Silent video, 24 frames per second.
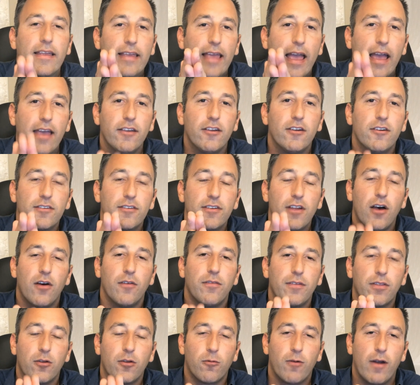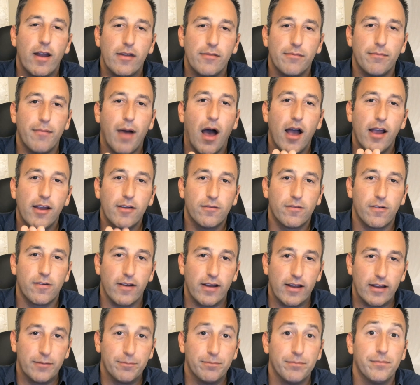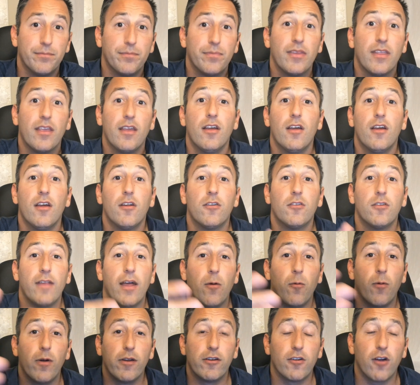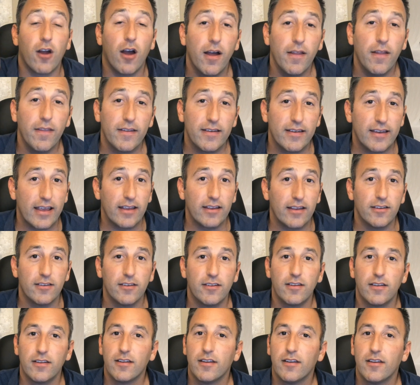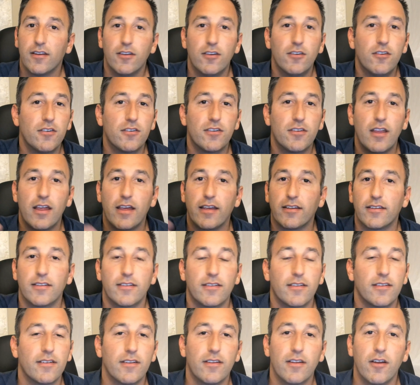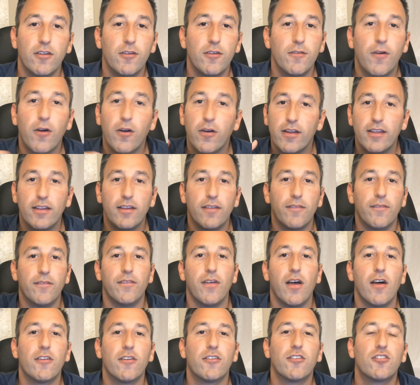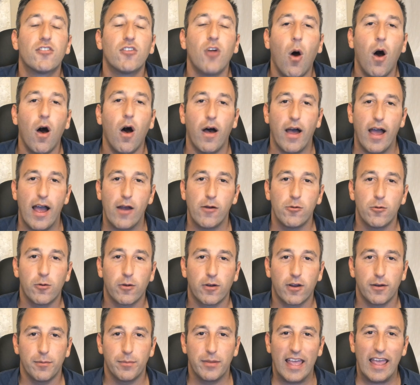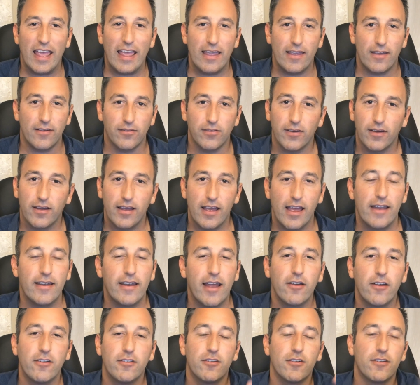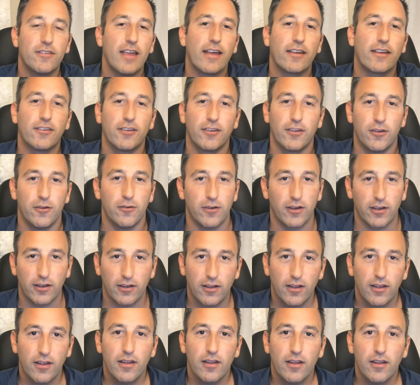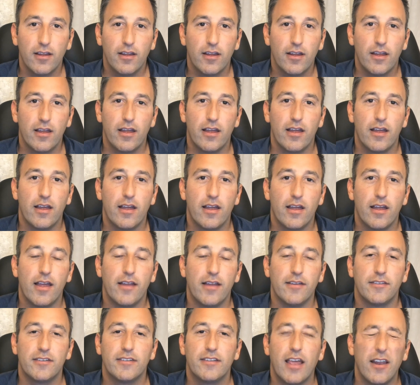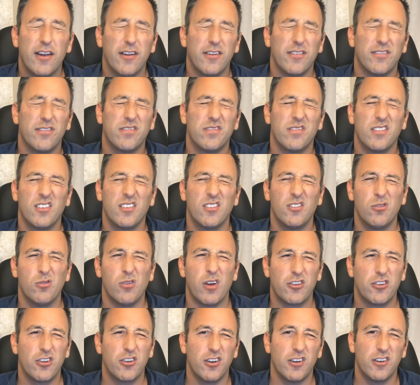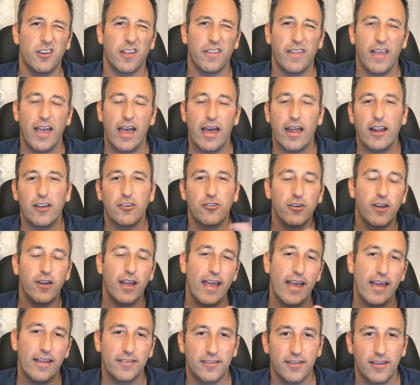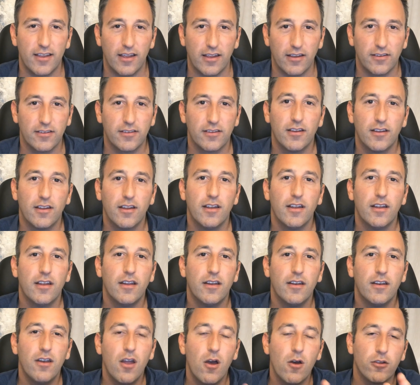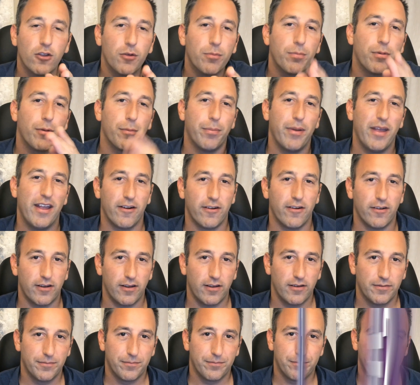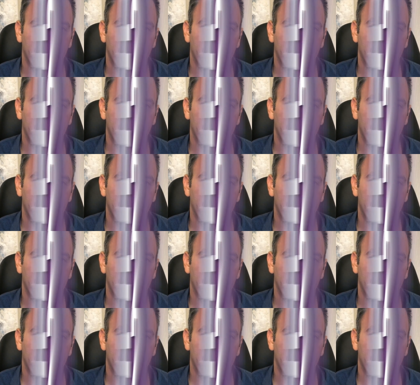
Get yourself in the right mind frame so that when you're on the date, you just like, you've already saw how you were going to behave and now you're just executing. Instead of, oh, I should have done that. I should have asked this. No, you're prepared.